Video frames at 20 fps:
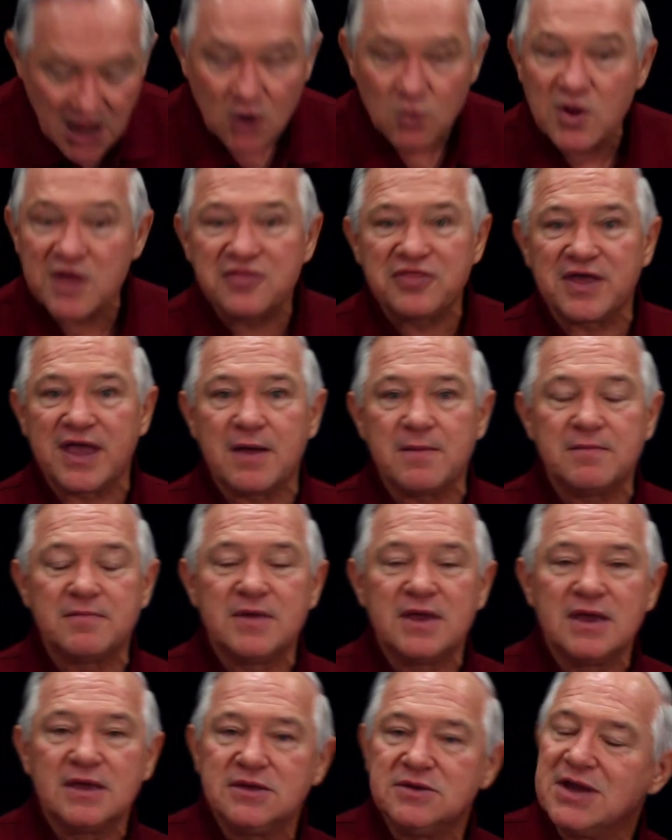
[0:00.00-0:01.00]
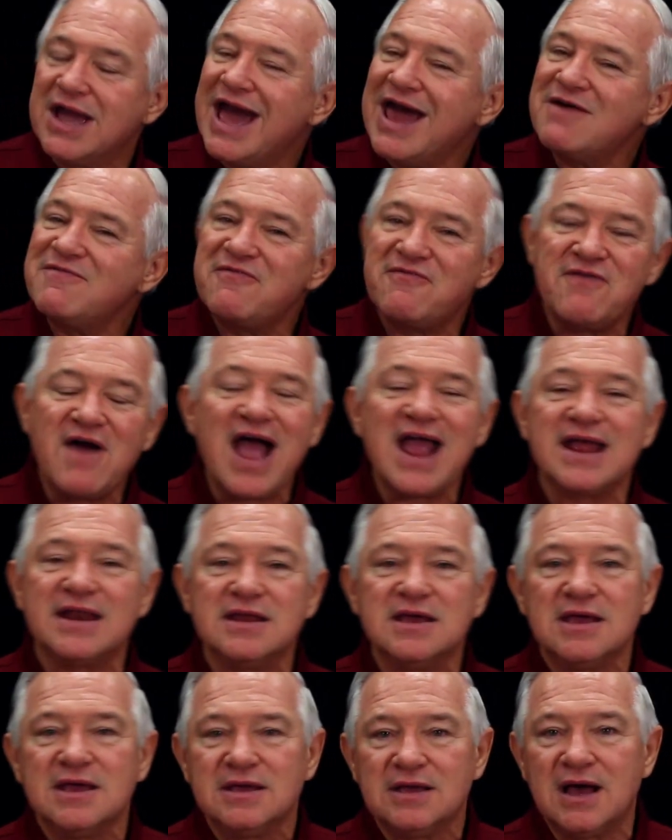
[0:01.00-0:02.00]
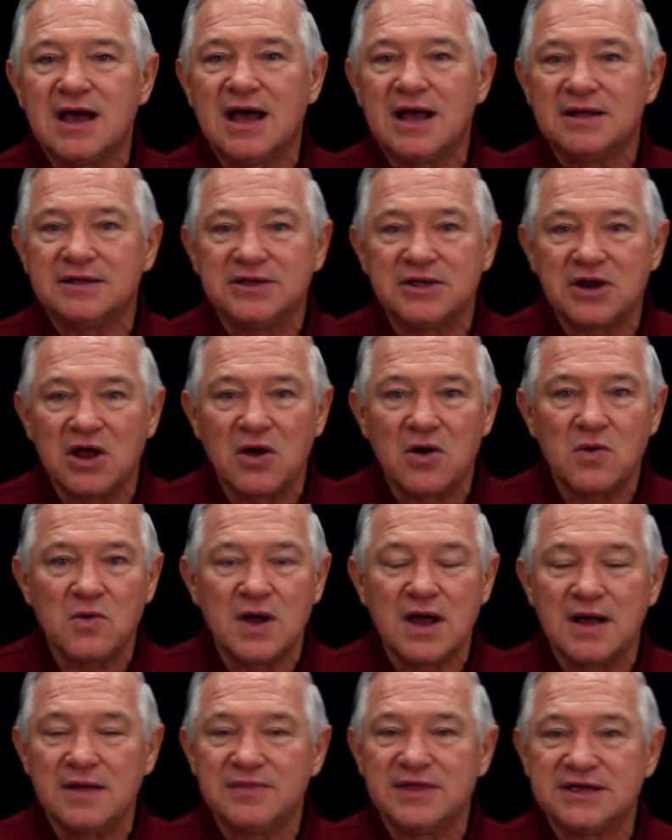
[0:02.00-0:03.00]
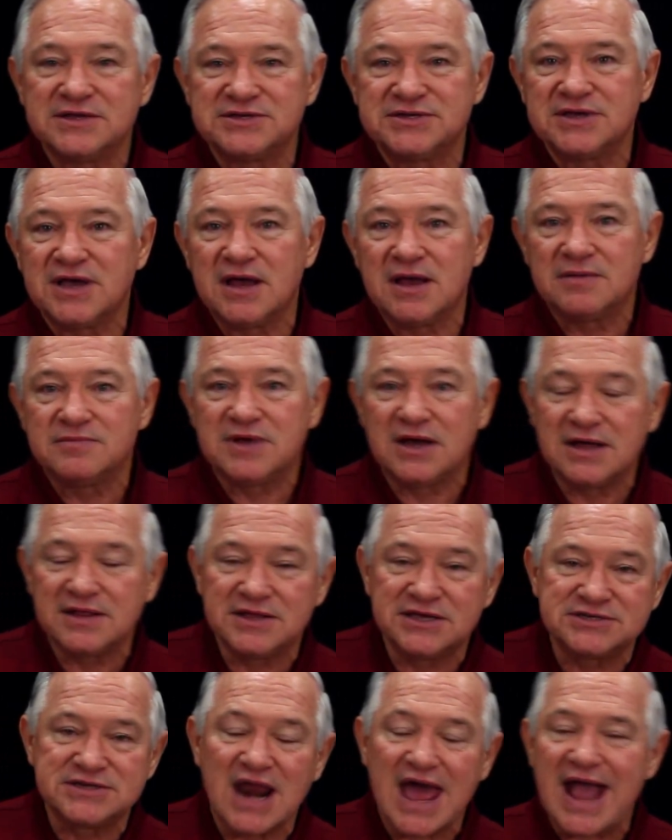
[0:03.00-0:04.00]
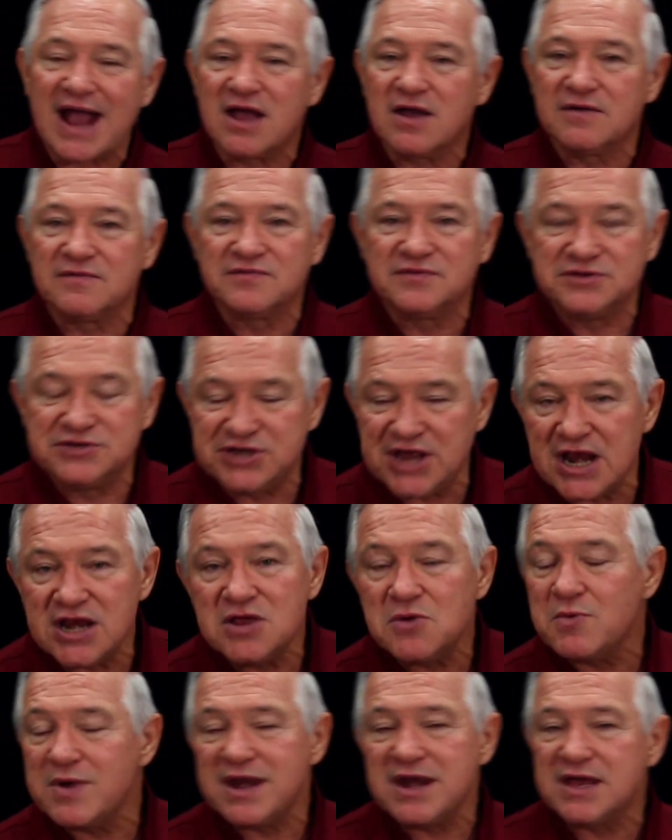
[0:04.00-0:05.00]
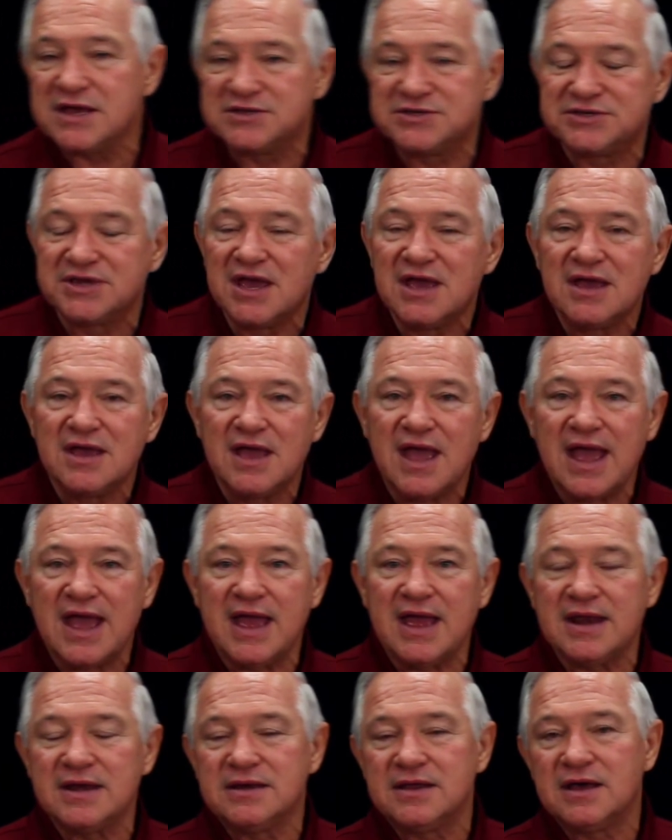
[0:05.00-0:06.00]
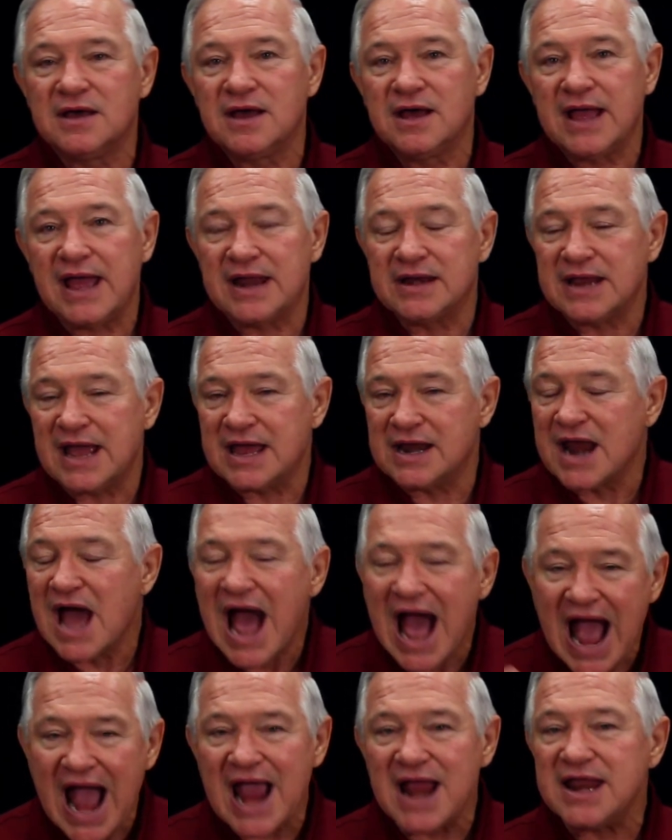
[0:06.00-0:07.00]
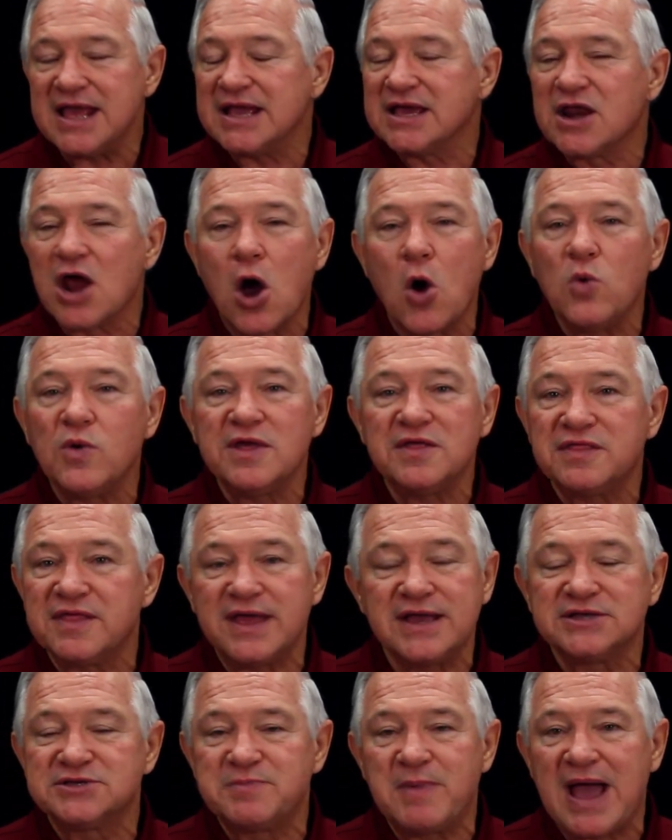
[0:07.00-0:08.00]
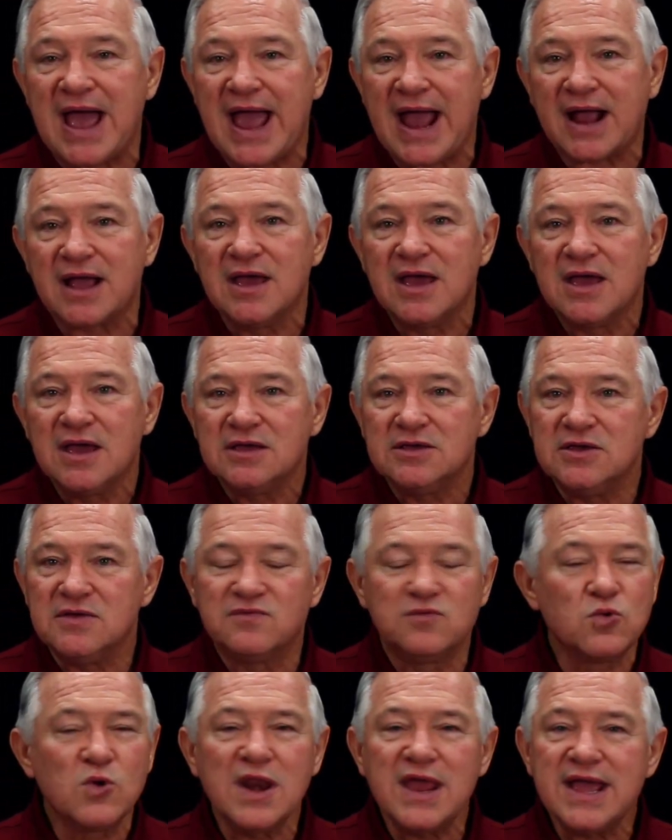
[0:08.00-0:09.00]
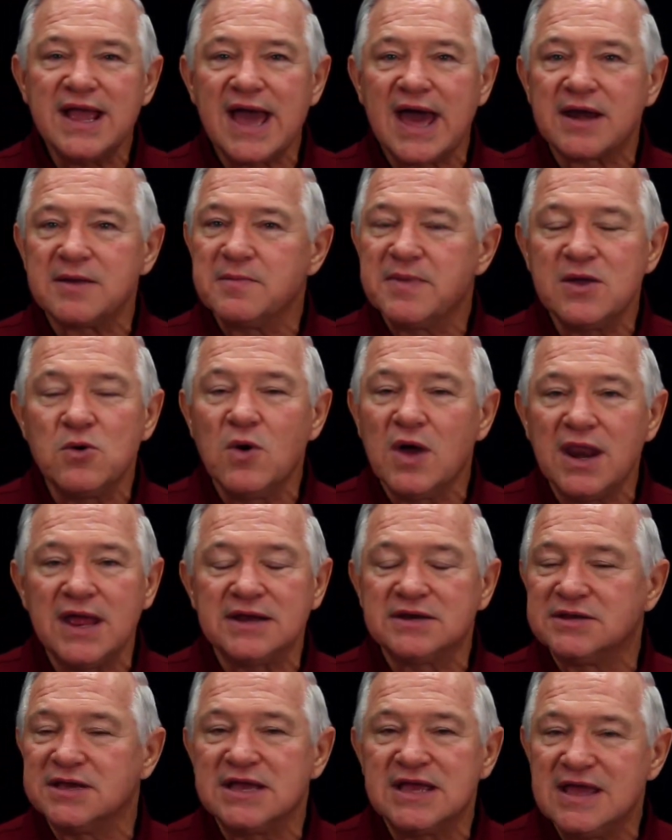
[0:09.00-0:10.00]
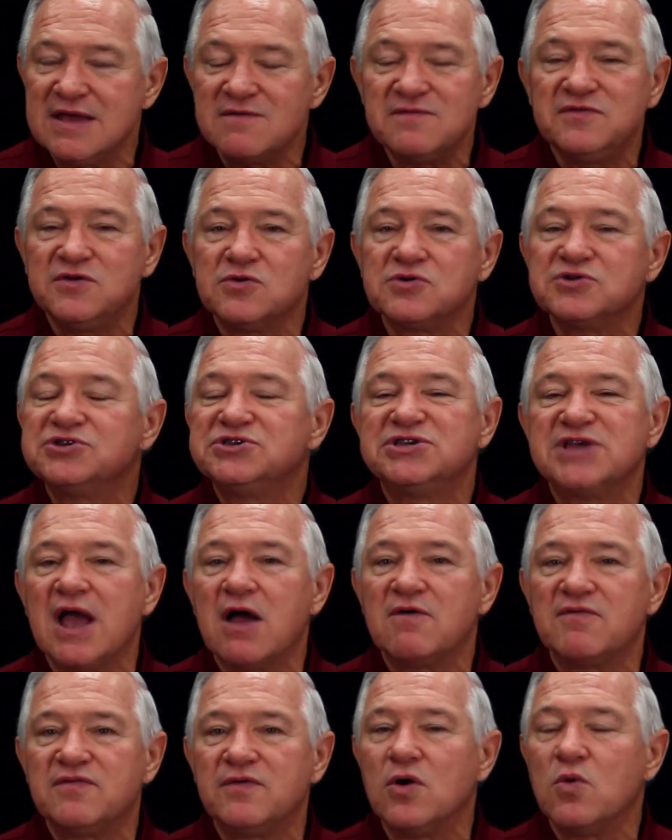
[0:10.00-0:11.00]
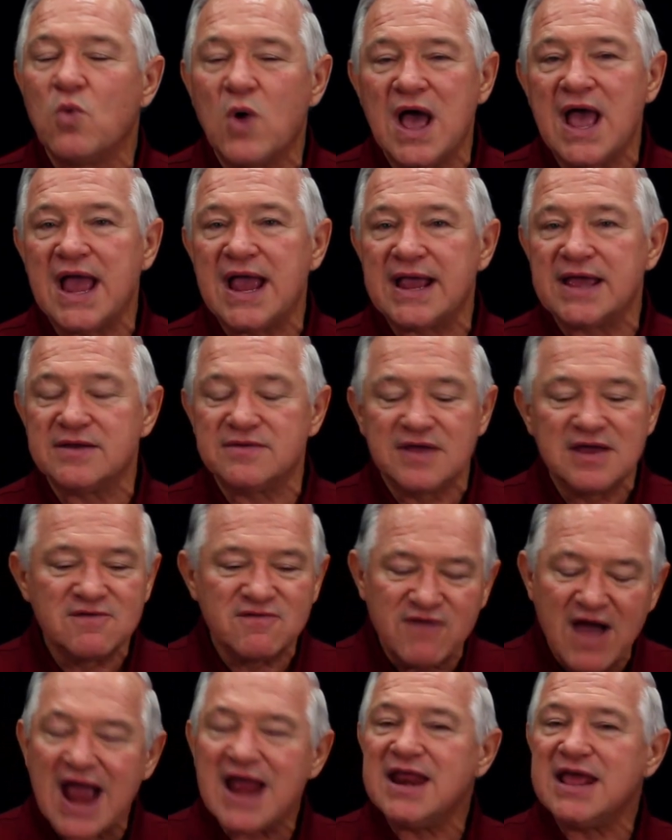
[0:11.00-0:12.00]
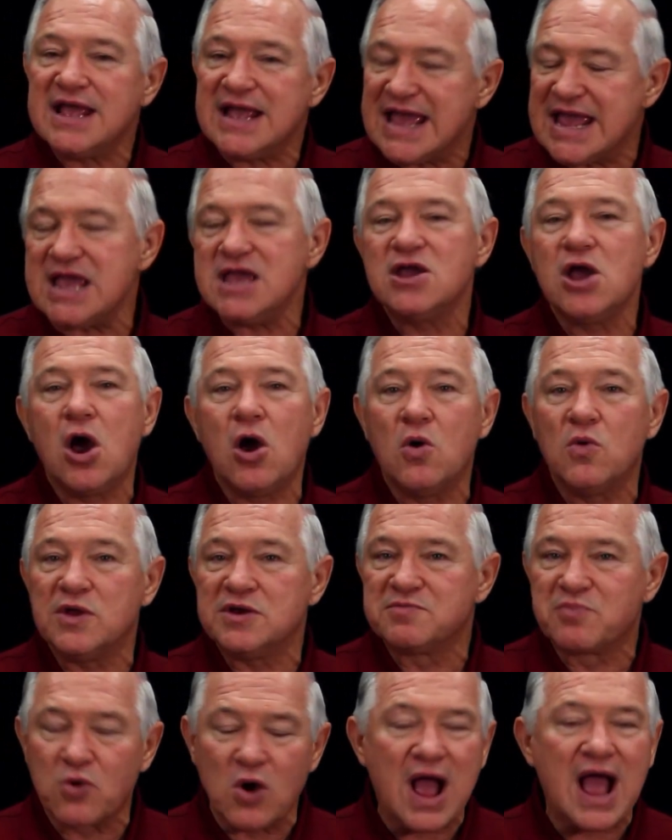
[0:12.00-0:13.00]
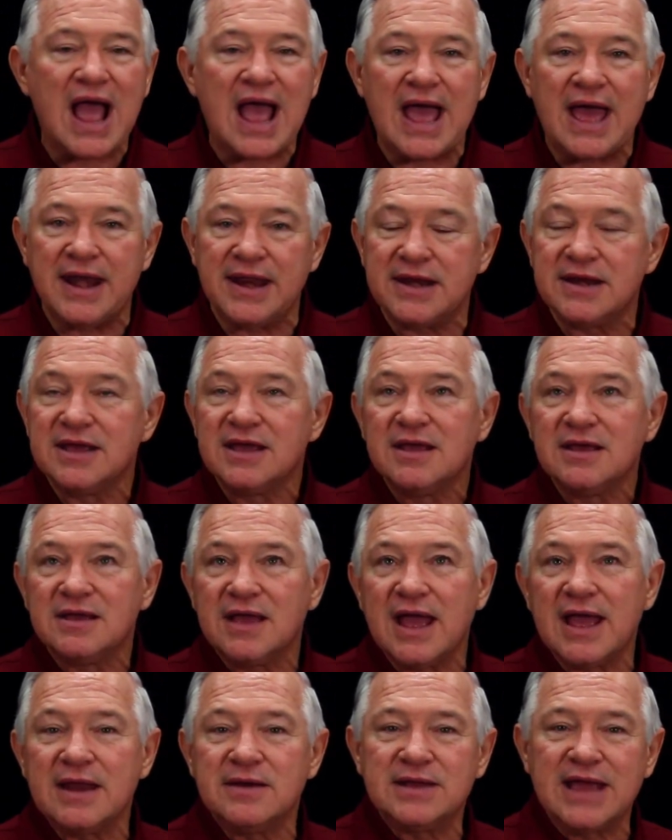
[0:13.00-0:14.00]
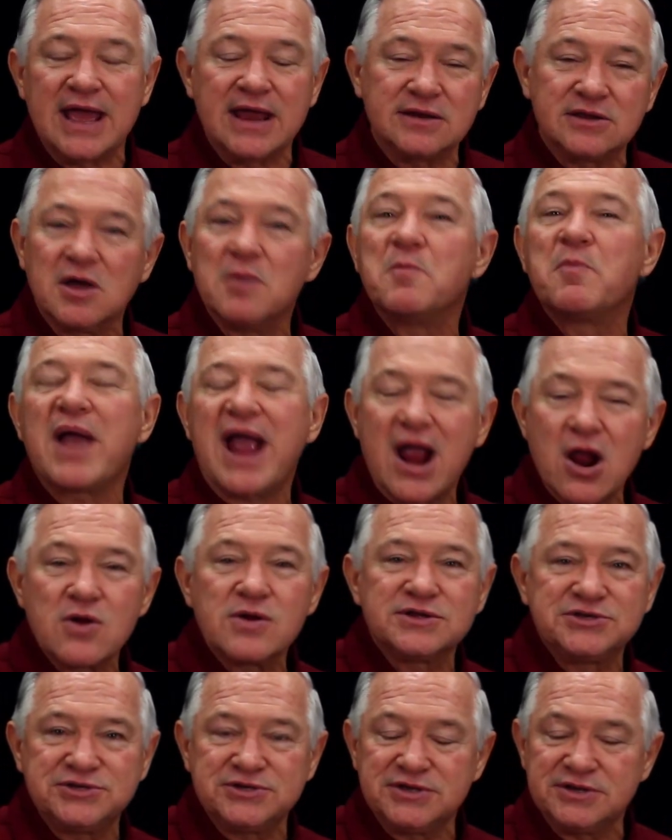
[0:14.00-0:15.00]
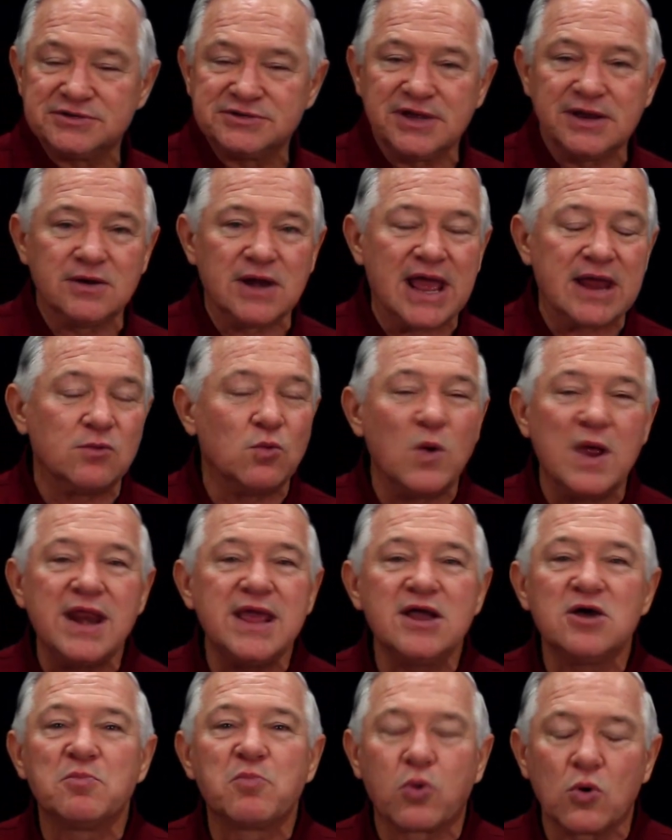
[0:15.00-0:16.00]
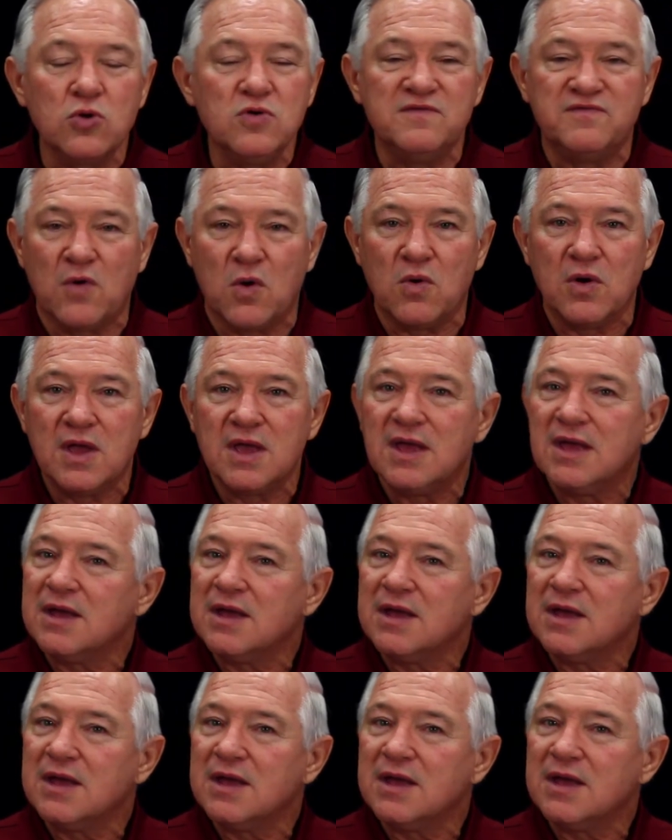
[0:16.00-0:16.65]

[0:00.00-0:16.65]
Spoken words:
with them. You got to fight, this lack of genuineness and hiding and holding things back. You've really got to be willing to give yourself away and fighting ego and pride and comparisons and winning approval.